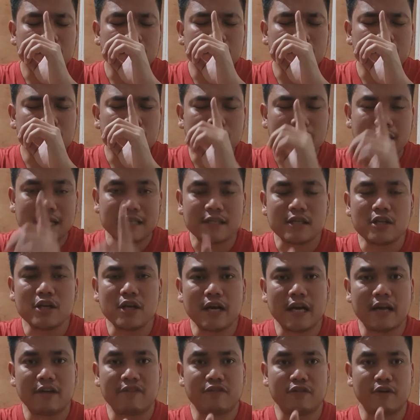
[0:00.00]
To lessen your
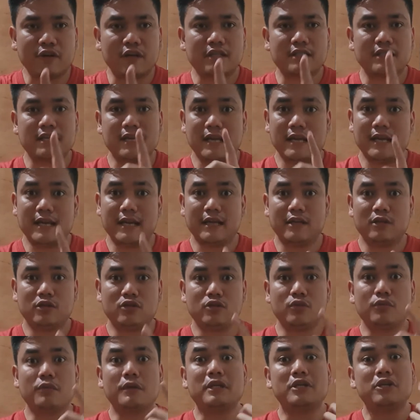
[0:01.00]
effort and
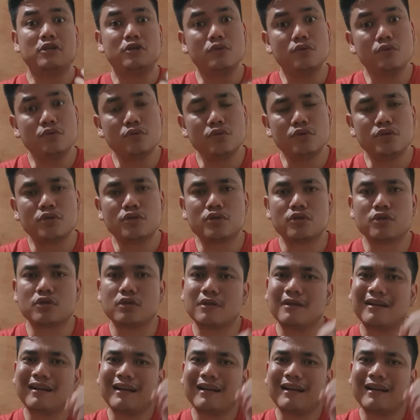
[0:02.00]
to reduce